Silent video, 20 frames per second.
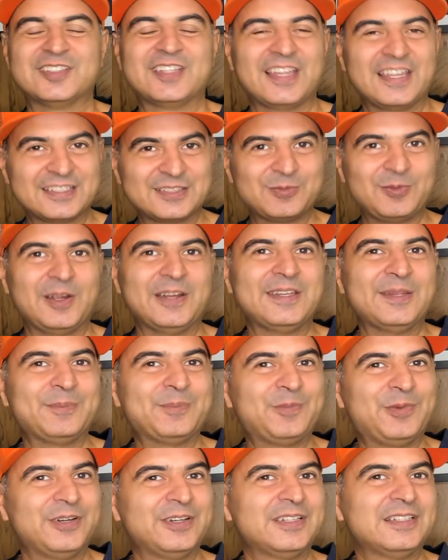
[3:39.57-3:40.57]
That's why they
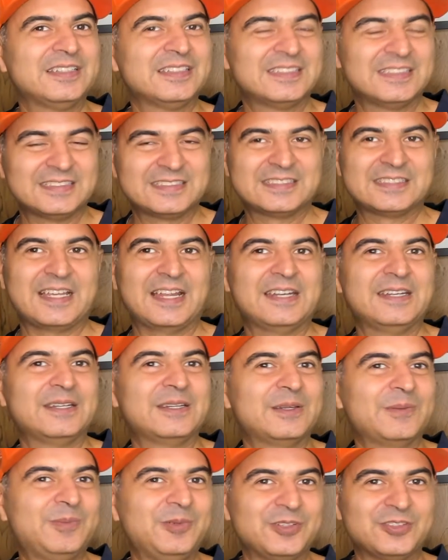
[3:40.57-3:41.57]
decided
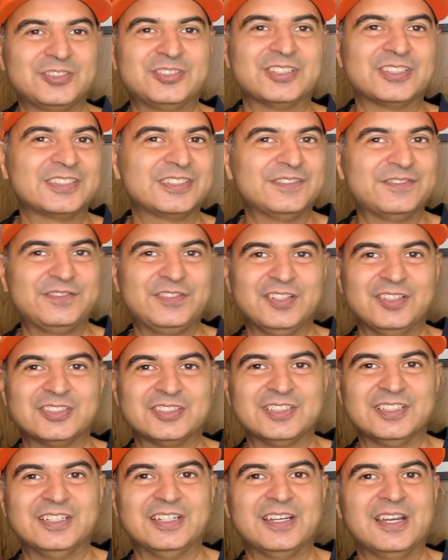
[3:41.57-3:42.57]
to put Justin Fields
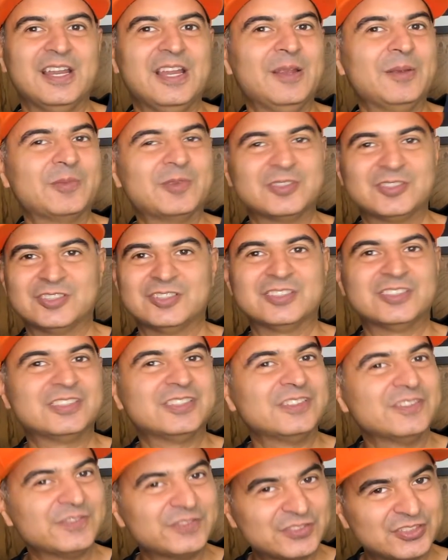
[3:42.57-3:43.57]
in, because
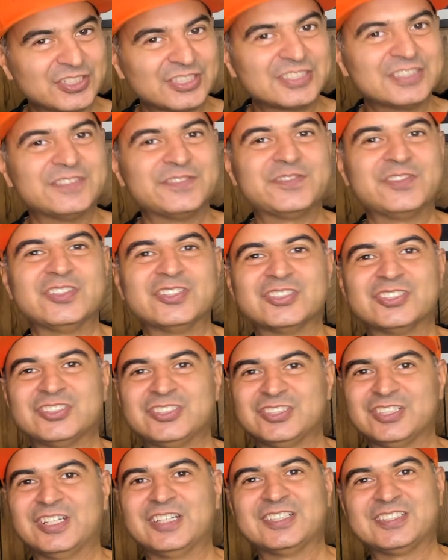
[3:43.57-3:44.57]
Justin Fields
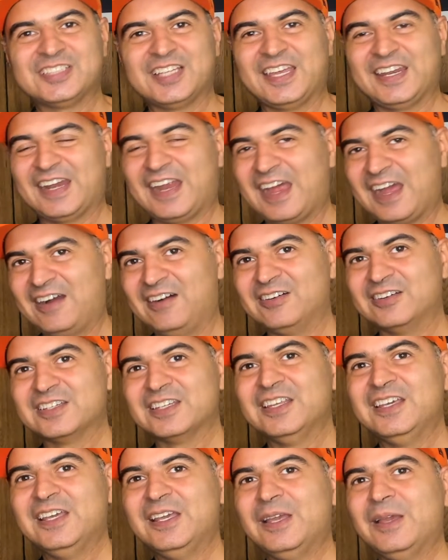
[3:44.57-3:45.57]
should have sat out,
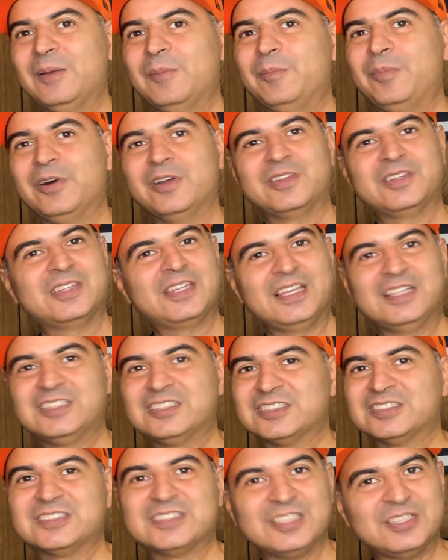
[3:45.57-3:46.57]
but they
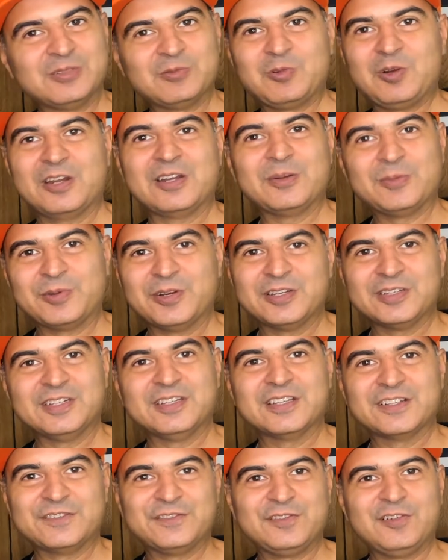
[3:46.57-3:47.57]
just didn't want to bring
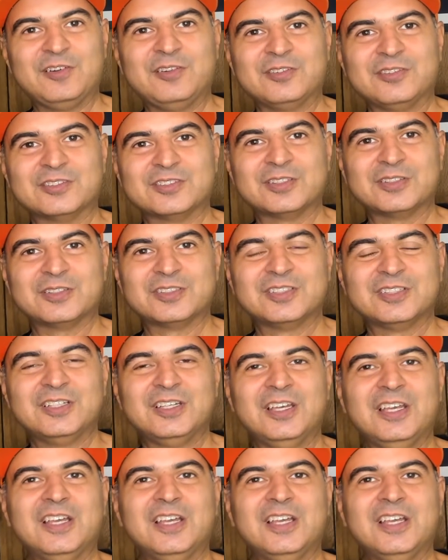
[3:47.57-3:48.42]
Nick Foles.